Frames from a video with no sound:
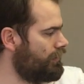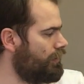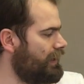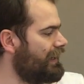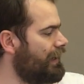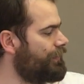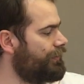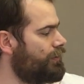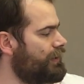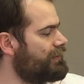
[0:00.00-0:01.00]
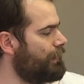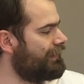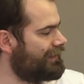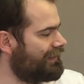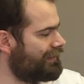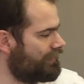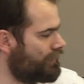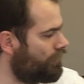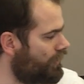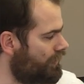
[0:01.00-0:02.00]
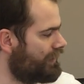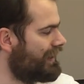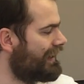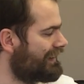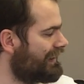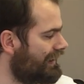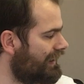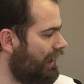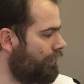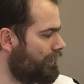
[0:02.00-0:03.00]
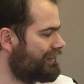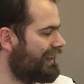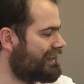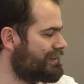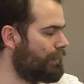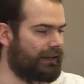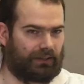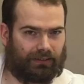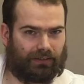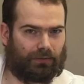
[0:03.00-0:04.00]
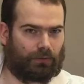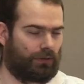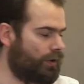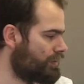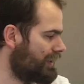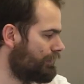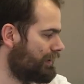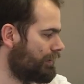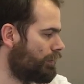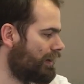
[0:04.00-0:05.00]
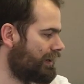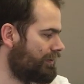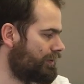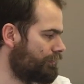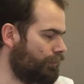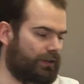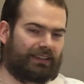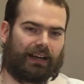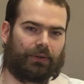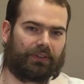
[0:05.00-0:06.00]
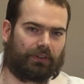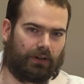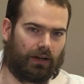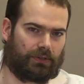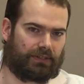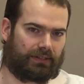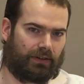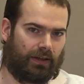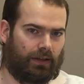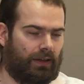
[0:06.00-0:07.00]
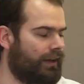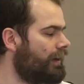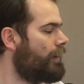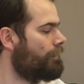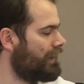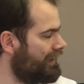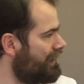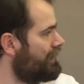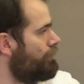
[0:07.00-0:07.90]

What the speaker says: your incomes as your expenses, so your net income, the tax base, will only be 140,000 crowns. And then